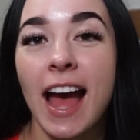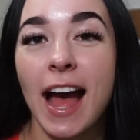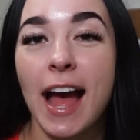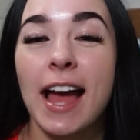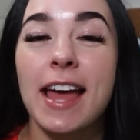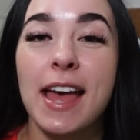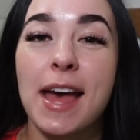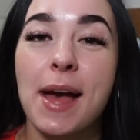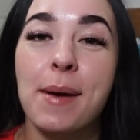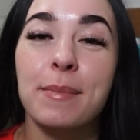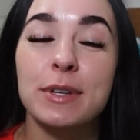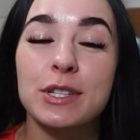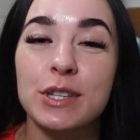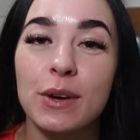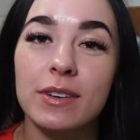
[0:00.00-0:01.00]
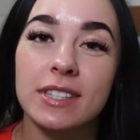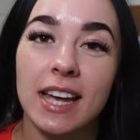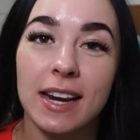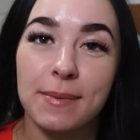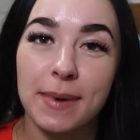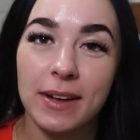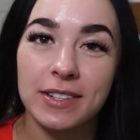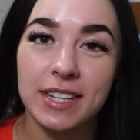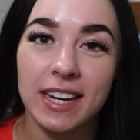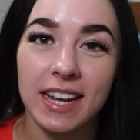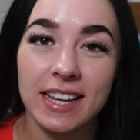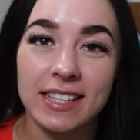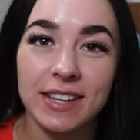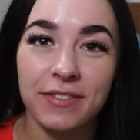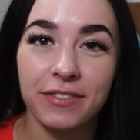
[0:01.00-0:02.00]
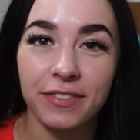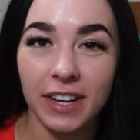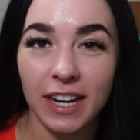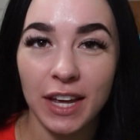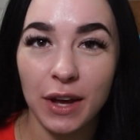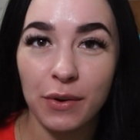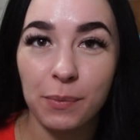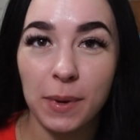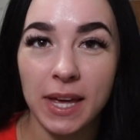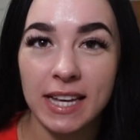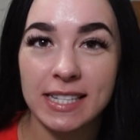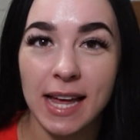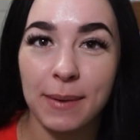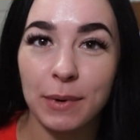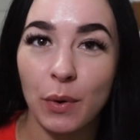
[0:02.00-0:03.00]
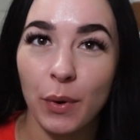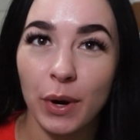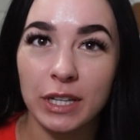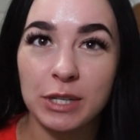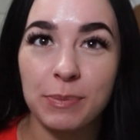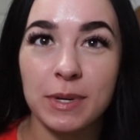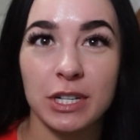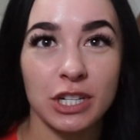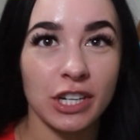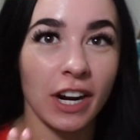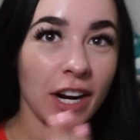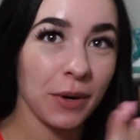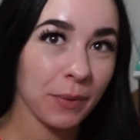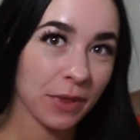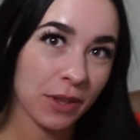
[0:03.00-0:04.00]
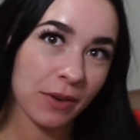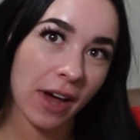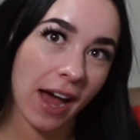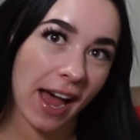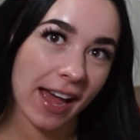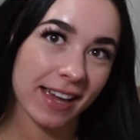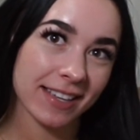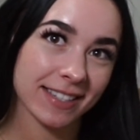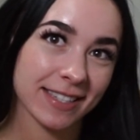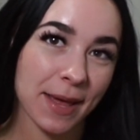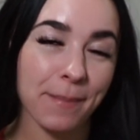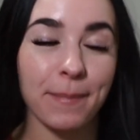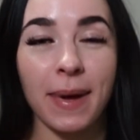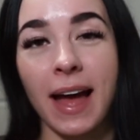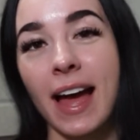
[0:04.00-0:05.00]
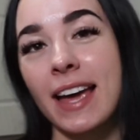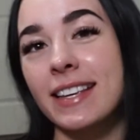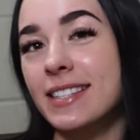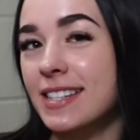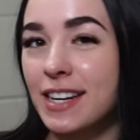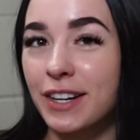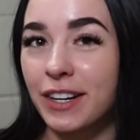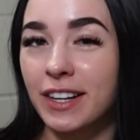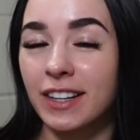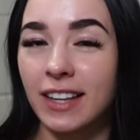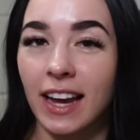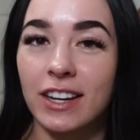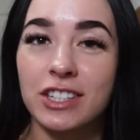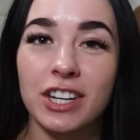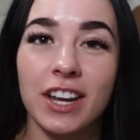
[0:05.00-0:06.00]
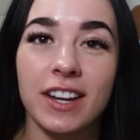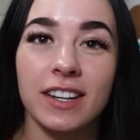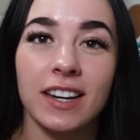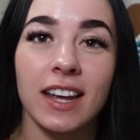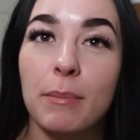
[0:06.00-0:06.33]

I am so excited about today's video because I'm going to be sharing with you guys my sneaker collection.